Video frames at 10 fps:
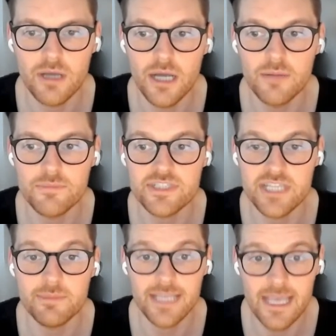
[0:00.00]

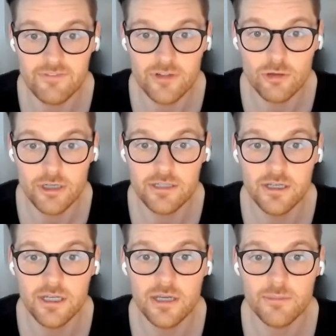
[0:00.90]
seeming evergreen,
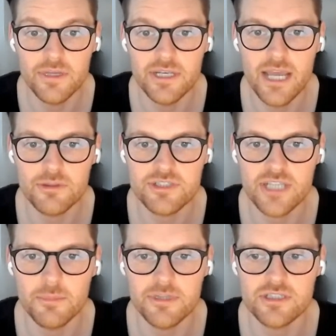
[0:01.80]
but now it's
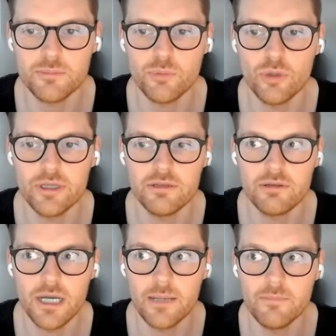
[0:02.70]
coming to the point
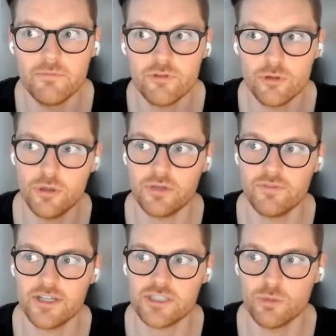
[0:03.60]
for a lot of
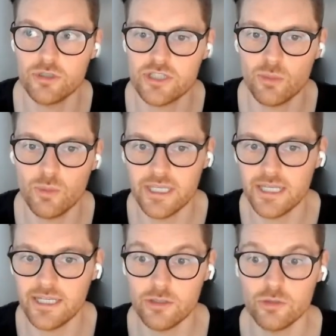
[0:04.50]
us where it's like we're
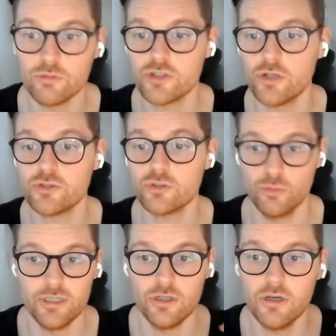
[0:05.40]
getting good results or
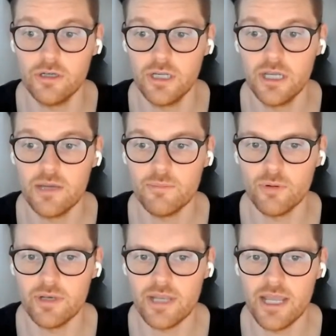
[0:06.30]
we're not,
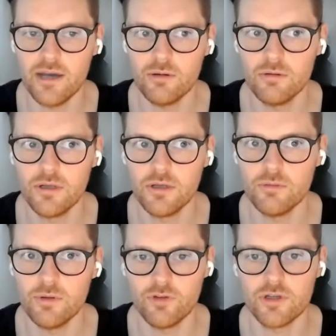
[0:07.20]
but now
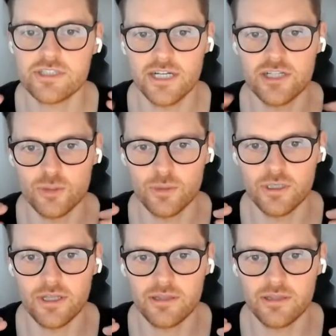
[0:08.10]
we've got to start doing like